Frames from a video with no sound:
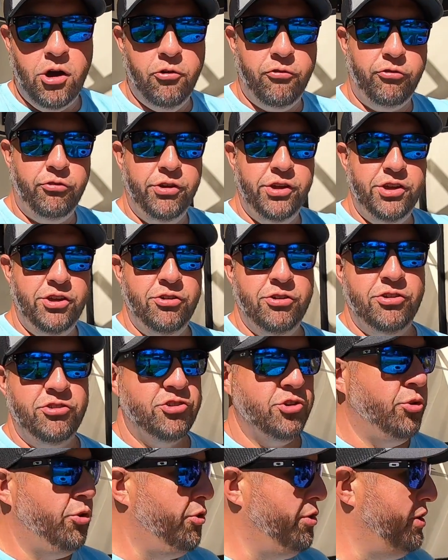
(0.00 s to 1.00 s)
Hopefully you
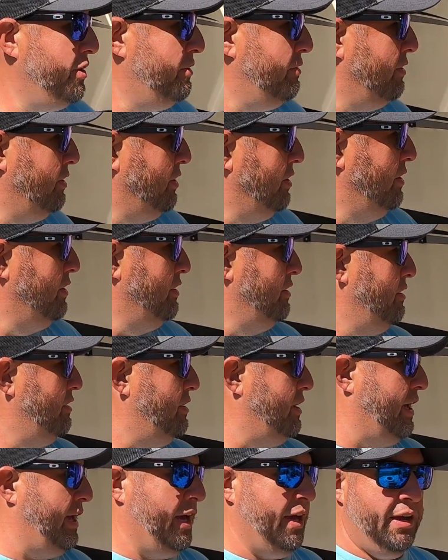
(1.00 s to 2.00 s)
enjoyed,
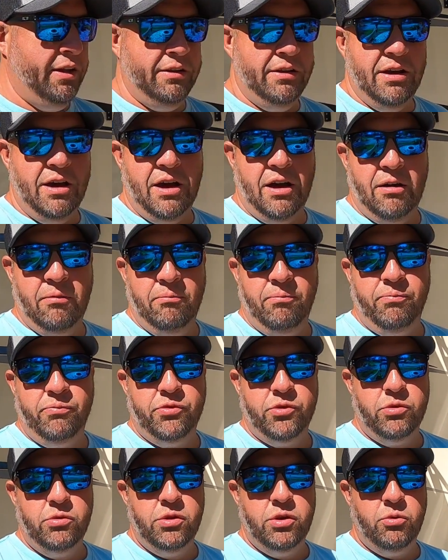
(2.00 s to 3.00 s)
and
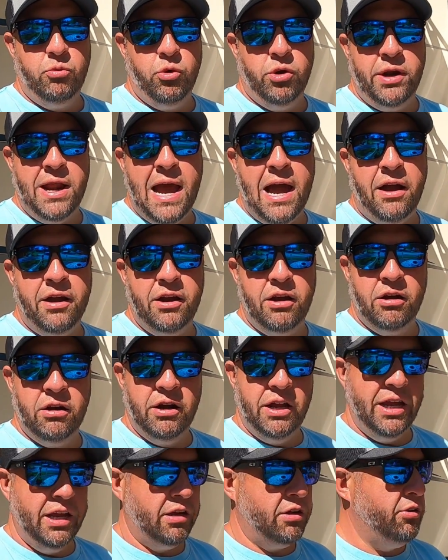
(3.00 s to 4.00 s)
we're now here
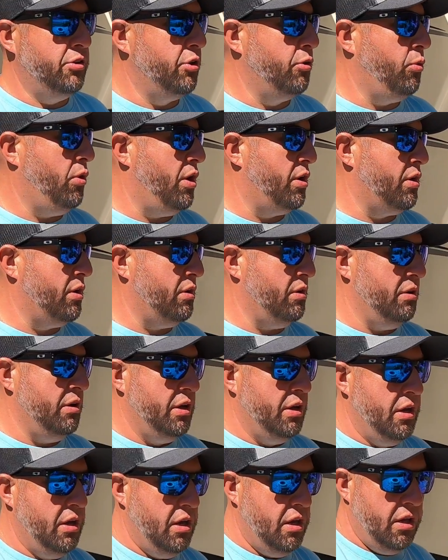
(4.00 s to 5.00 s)
in Clearwater,
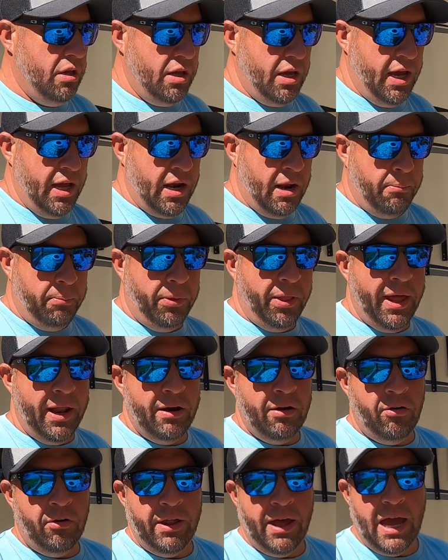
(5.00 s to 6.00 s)
and I'm
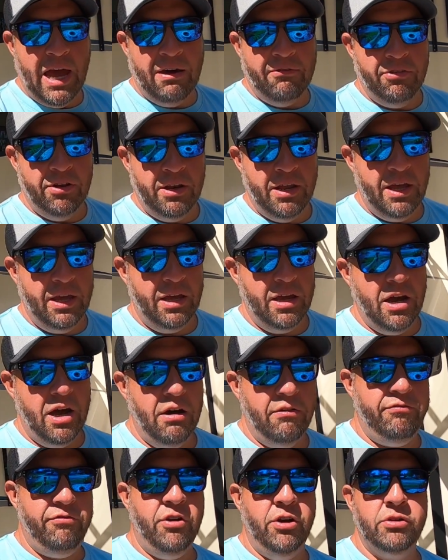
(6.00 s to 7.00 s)
planning on having
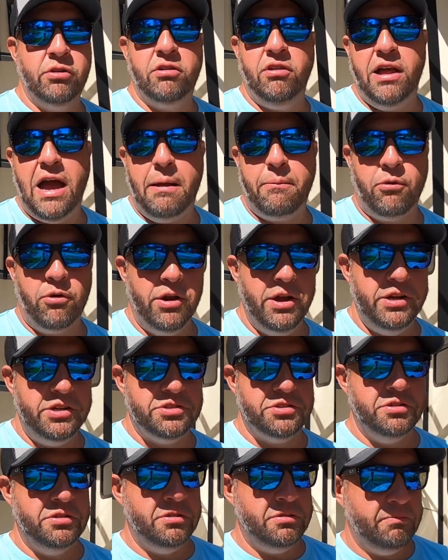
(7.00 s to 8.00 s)
a fun
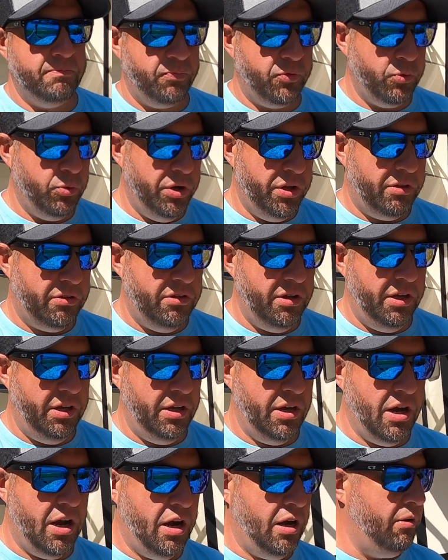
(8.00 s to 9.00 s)
collaboration with
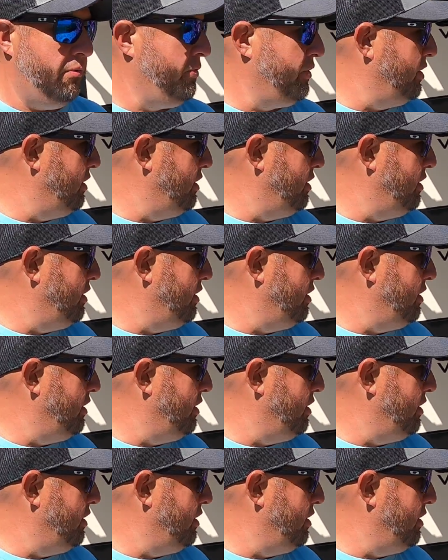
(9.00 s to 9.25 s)
the